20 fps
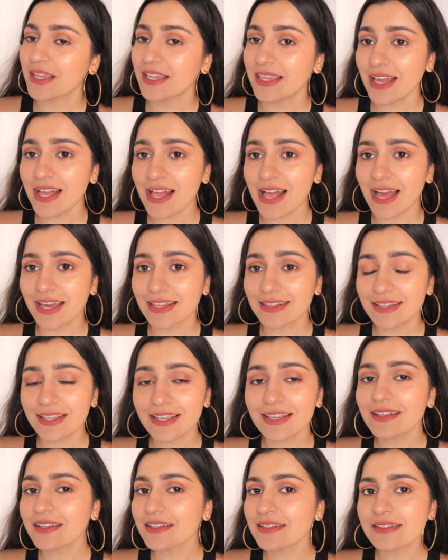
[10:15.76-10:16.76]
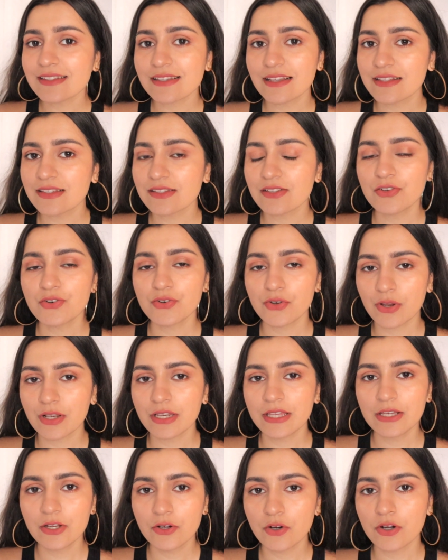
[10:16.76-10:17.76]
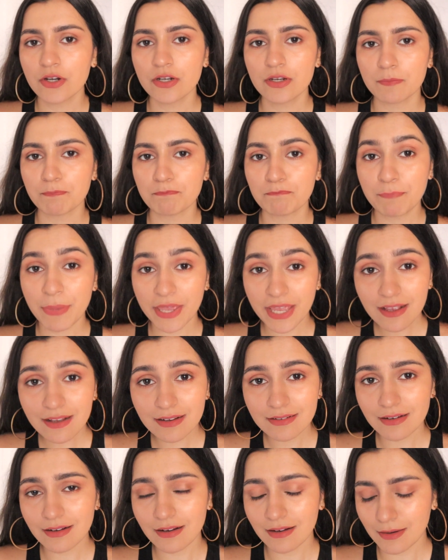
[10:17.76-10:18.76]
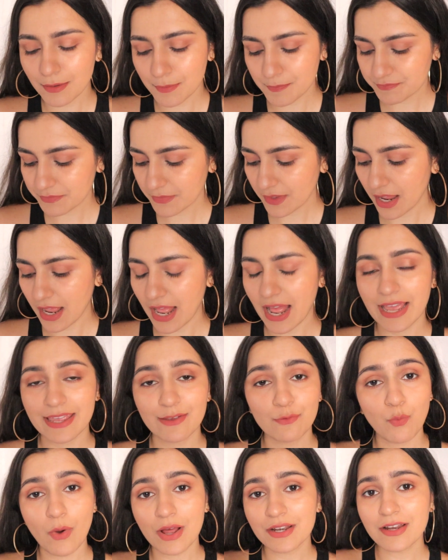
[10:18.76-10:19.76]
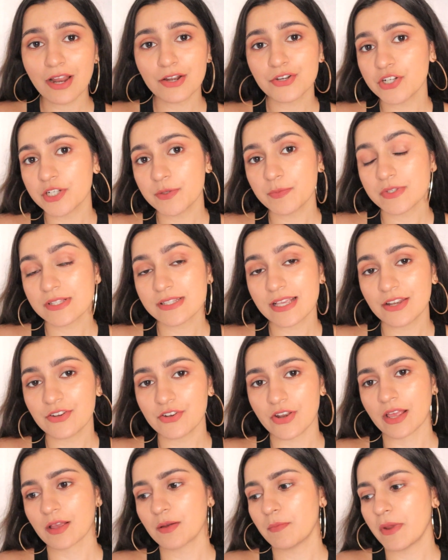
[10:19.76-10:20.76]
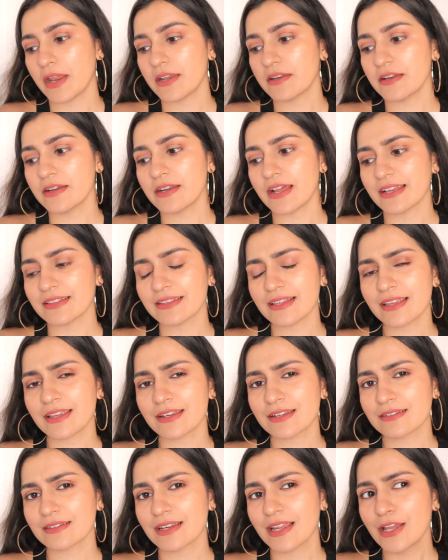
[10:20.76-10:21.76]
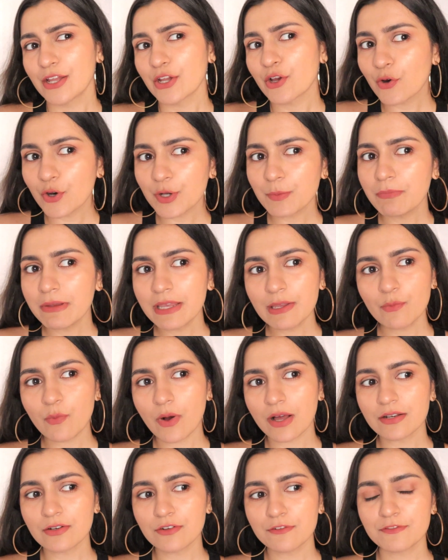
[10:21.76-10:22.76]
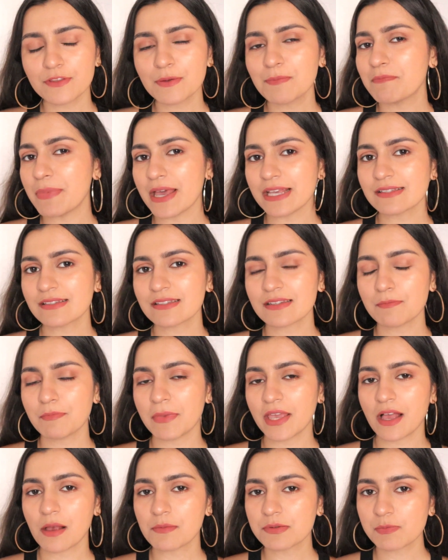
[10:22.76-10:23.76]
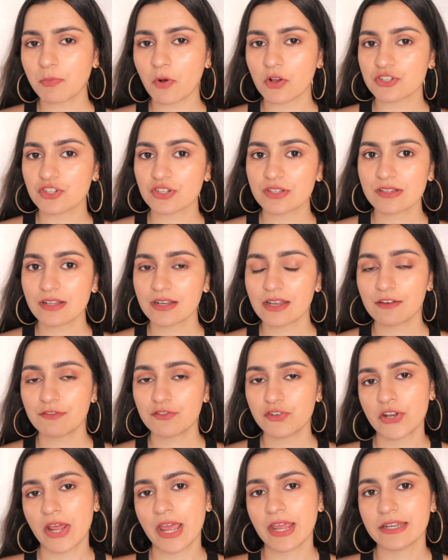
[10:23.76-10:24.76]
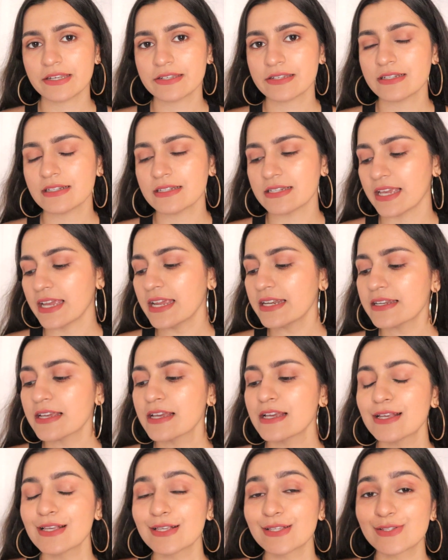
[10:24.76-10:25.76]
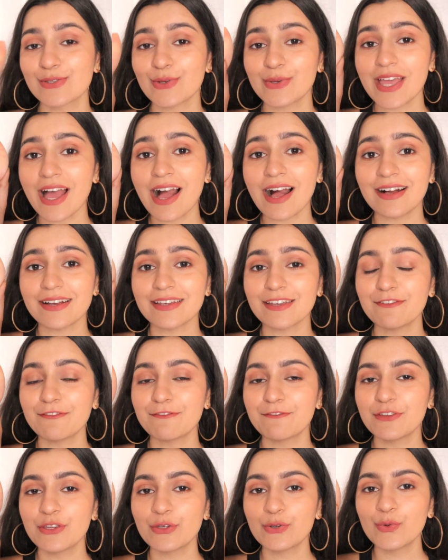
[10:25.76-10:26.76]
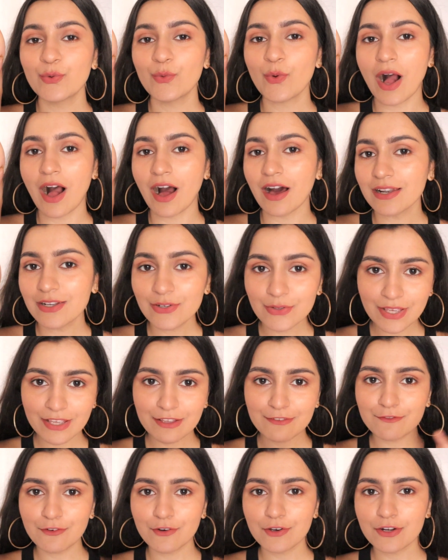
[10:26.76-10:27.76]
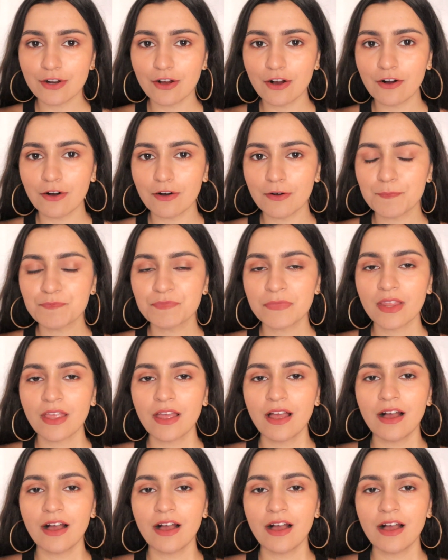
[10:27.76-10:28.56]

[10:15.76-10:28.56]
yeah, I think it's a really good pick. I 100% recommend it. I think it could be one of the best makeup sponges that I've tried till date. So yeah, if you are looking for an